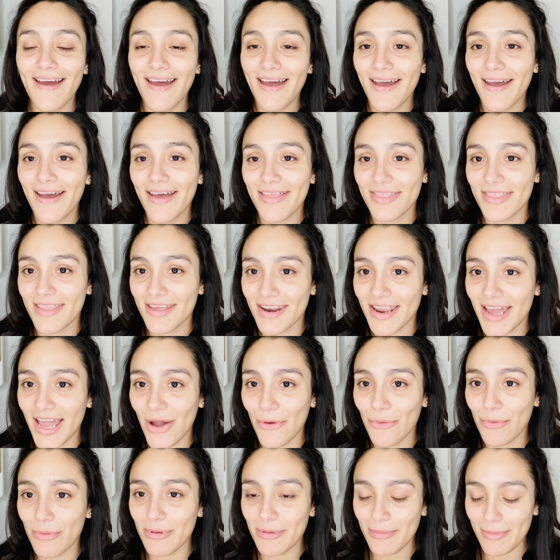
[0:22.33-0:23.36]
and then I will
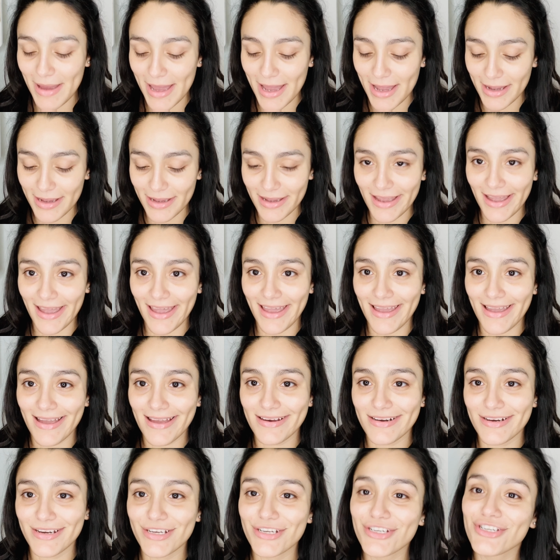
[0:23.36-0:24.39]
be back and
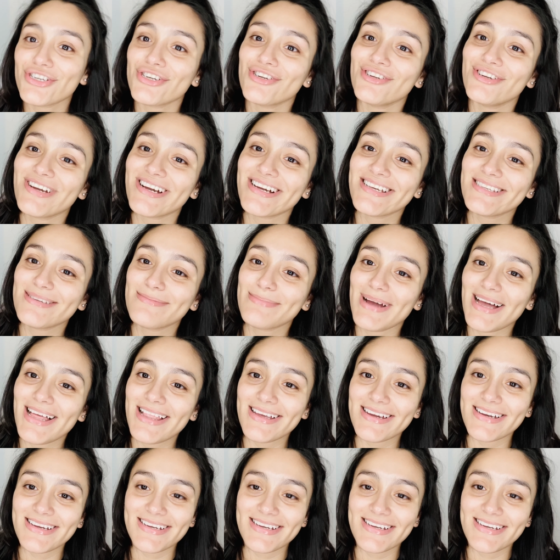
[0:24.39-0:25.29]
show you guys the palette.